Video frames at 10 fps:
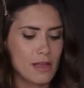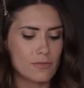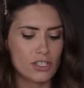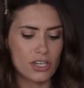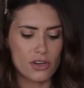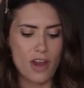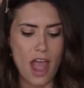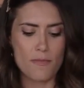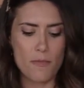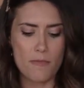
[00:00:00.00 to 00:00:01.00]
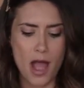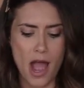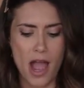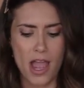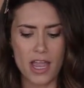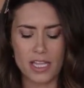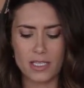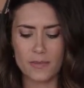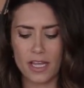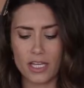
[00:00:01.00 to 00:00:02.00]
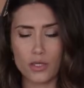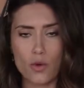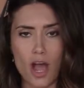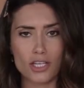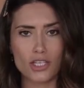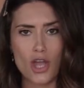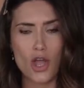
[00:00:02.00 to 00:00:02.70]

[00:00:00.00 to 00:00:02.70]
I'm just gonna grab my spaghetti squash.